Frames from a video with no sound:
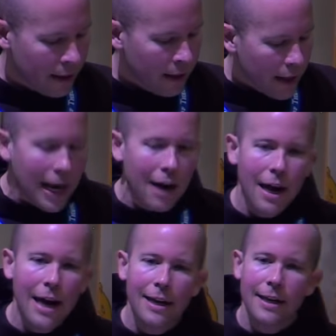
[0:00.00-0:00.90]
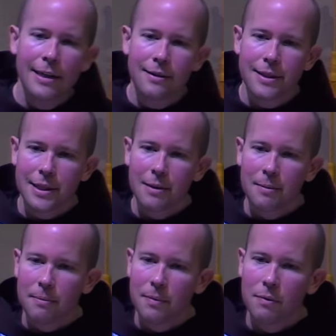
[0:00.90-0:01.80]
And how Eddie
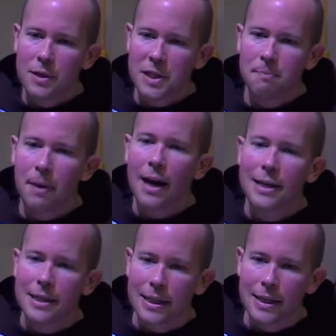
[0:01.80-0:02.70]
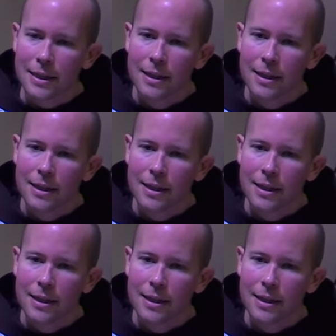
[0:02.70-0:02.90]
Hillesum responded